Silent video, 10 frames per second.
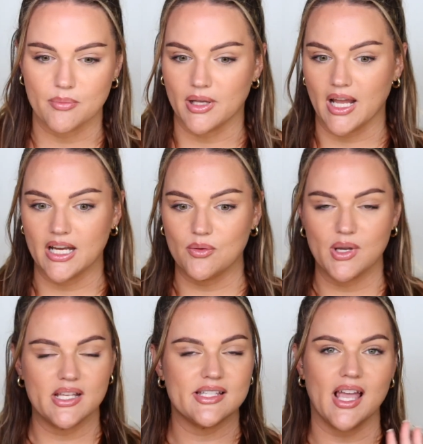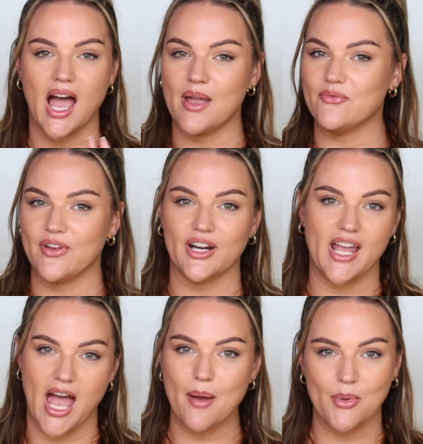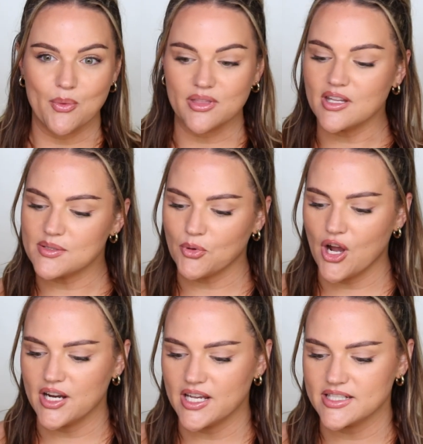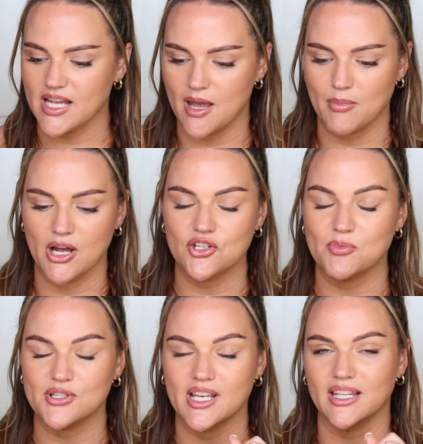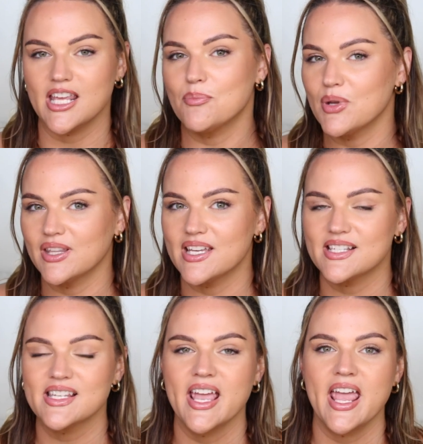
But anyways, I'm very happy with this product. I'm 100% keeping this